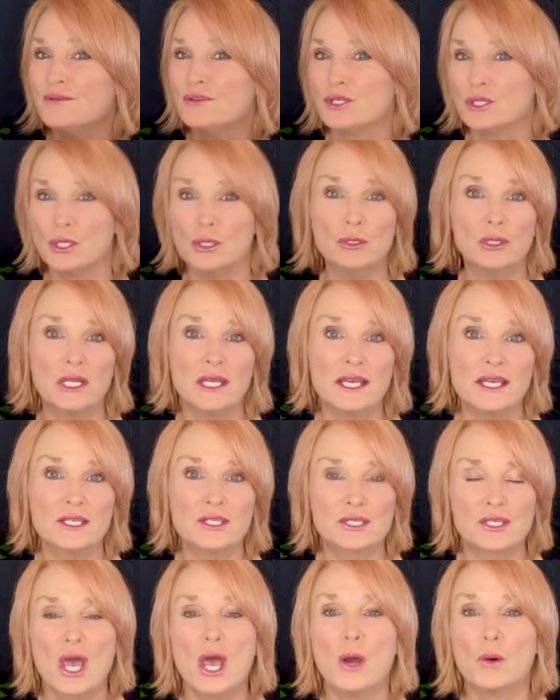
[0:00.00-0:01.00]
shoe
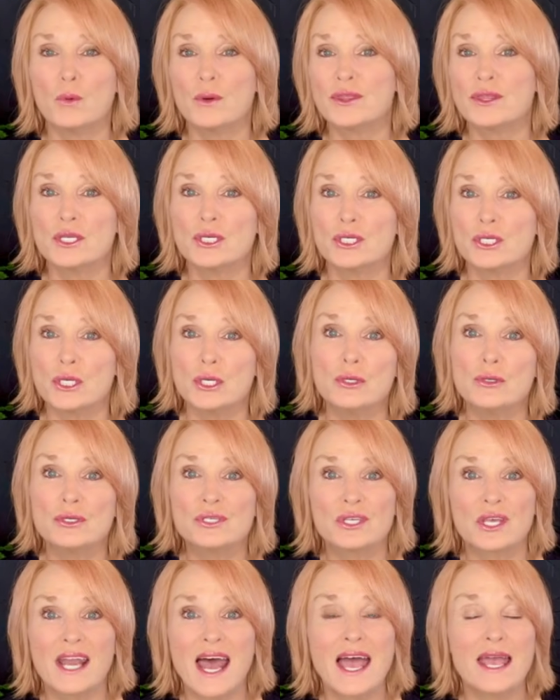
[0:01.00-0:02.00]
list with the shoes
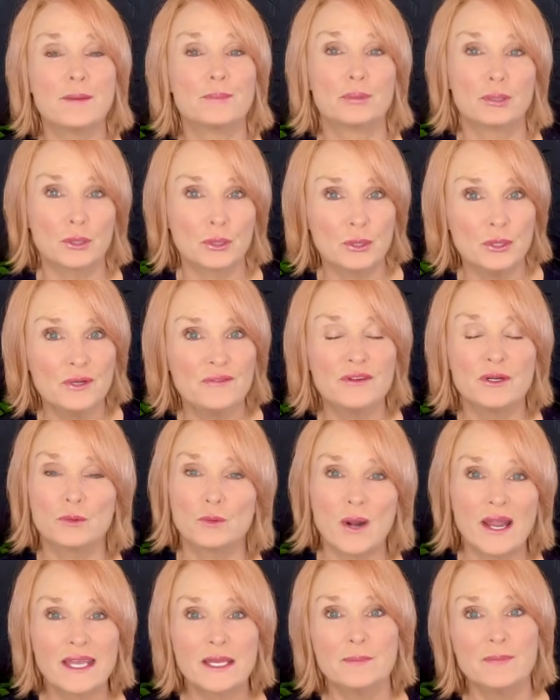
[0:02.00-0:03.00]
that I approve and
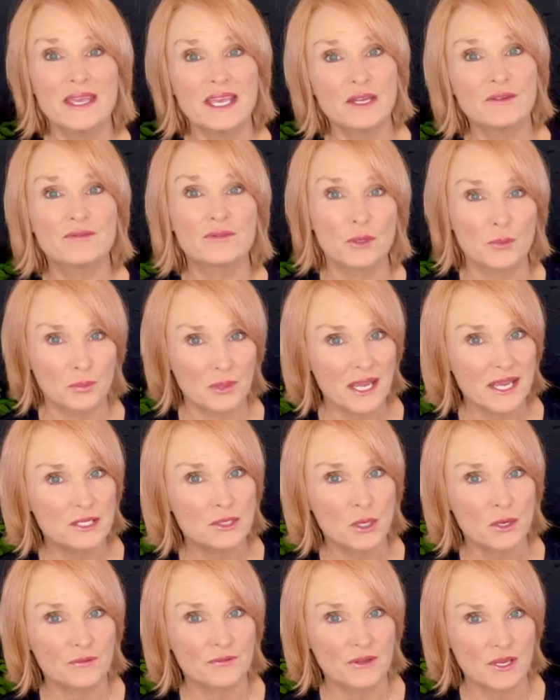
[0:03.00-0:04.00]
recommend for
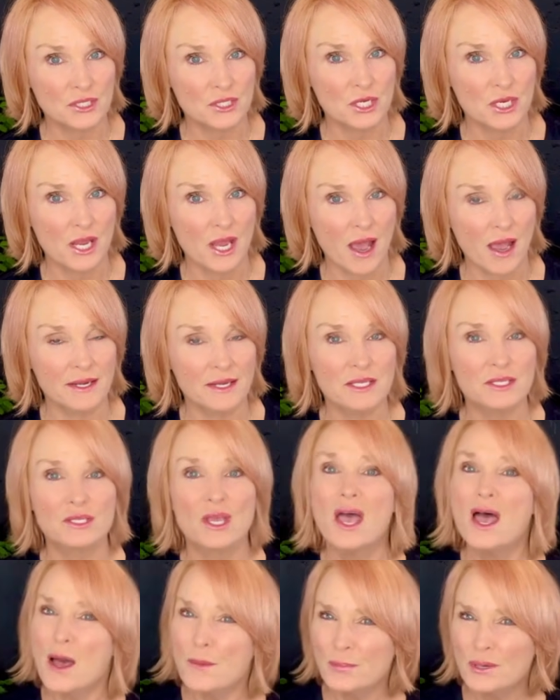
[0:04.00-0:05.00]
plantar fasciitis.
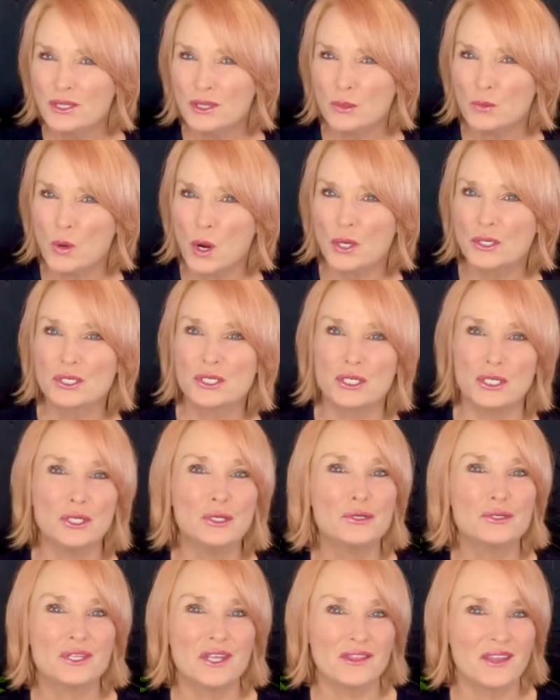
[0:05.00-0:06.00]
Put the word
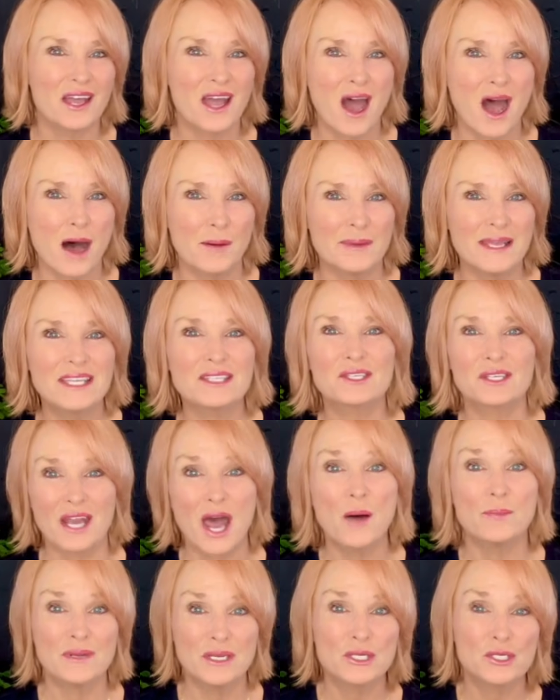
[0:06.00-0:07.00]
shoes in the comments and I'll
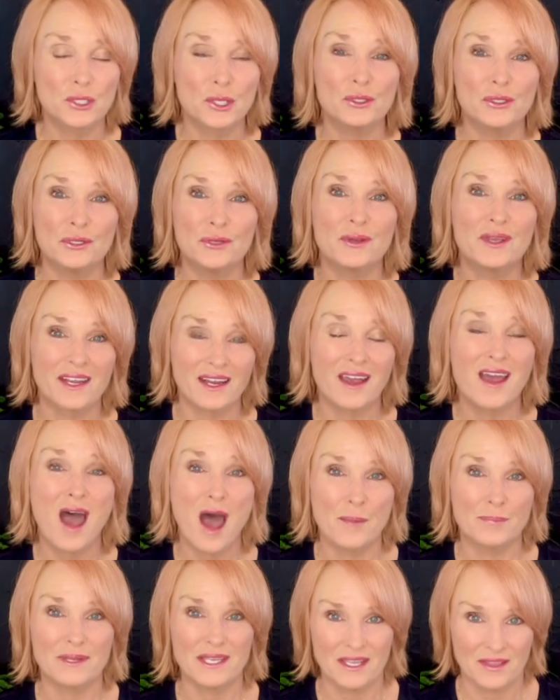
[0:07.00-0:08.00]
be sure you get a
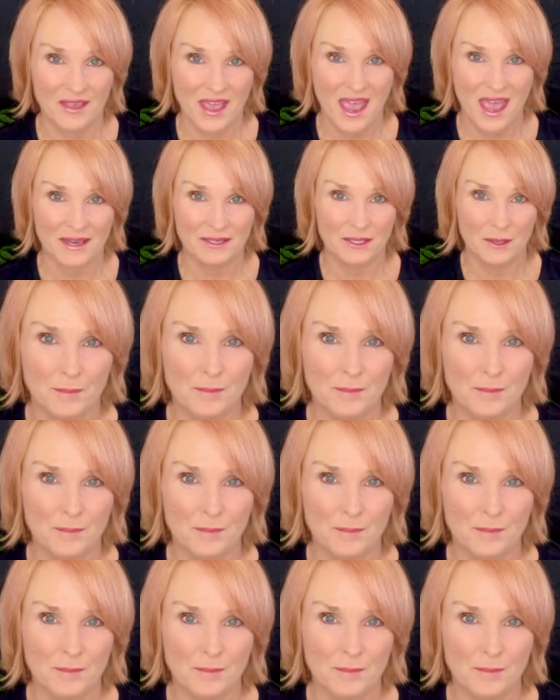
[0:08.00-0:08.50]
copy of that.